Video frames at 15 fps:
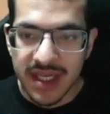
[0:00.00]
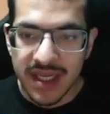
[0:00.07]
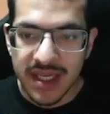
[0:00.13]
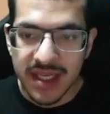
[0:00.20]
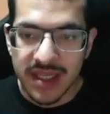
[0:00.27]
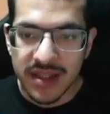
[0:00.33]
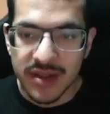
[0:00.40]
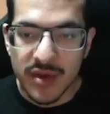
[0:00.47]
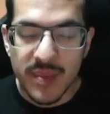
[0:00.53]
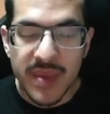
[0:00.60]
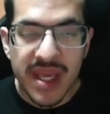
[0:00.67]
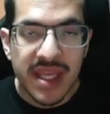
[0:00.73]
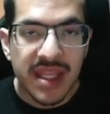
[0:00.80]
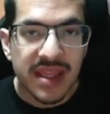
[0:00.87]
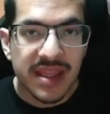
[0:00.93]
And the
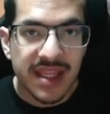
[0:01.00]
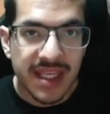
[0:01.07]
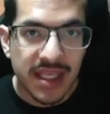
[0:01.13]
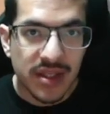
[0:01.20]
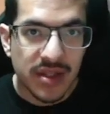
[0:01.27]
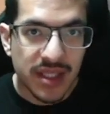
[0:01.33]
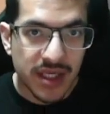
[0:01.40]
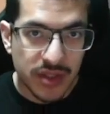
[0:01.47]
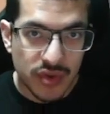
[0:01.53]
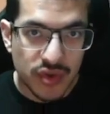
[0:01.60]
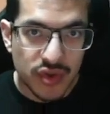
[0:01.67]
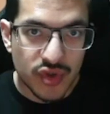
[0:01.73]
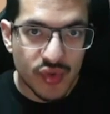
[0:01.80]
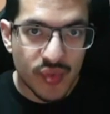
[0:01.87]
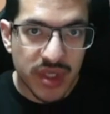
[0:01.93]
main thing that you
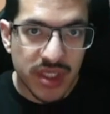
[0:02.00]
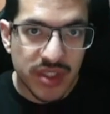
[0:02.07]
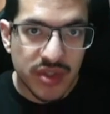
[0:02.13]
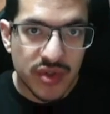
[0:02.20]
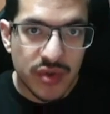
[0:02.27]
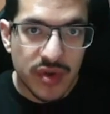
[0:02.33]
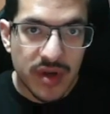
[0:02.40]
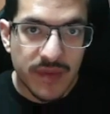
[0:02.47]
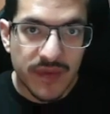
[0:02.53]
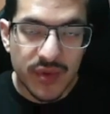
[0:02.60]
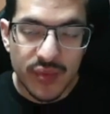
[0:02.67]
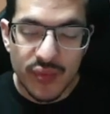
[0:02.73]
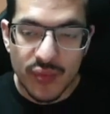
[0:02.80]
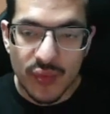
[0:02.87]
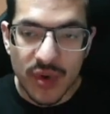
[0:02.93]
do want to do if
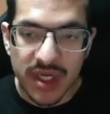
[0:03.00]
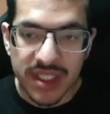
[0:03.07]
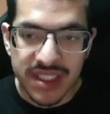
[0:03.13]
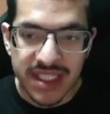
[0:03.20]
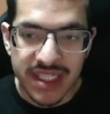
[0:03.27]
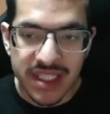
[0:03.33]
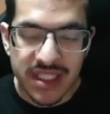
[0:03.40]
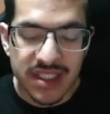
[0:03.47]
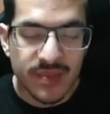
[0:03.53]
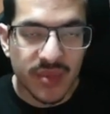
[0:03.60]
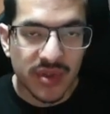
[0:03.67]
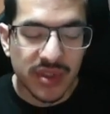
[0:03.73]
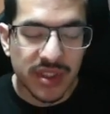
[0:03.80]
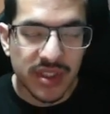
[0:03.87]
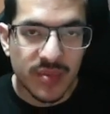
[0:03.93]
you want to take this
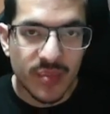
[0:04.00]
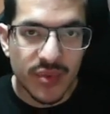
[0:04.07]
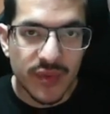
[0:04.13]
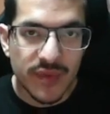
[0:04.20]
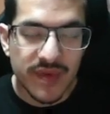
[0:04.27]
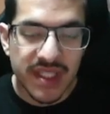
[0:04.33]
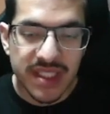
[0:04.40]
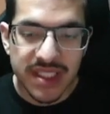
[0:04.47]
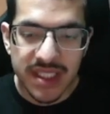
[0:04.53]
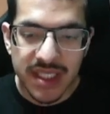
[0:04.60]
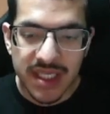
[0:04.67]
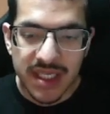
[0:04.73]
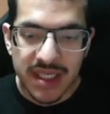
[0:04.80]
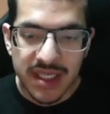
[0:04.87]
build and improve it